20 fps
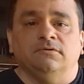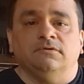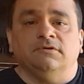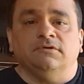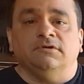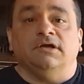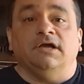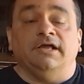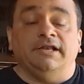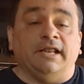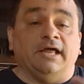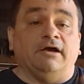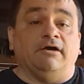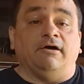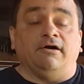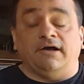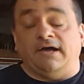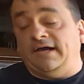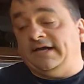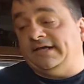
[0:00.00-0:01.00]
And
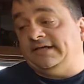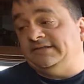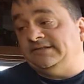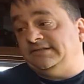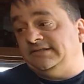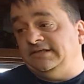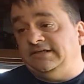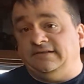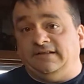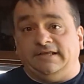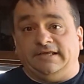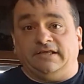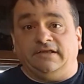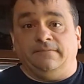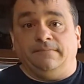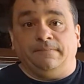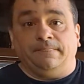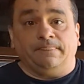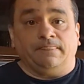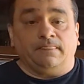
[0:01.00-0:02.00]
now I can see like
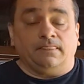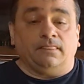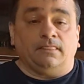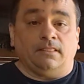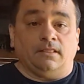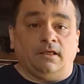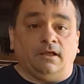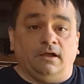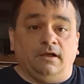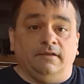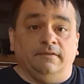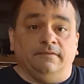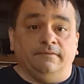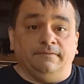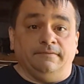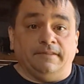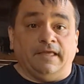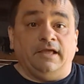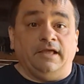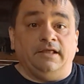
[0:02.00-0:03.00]

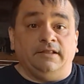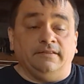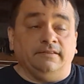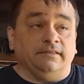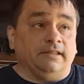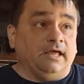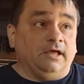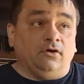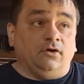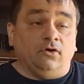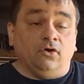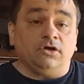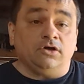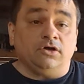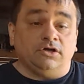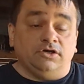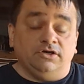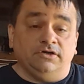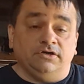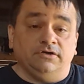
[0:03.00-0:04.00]
that hook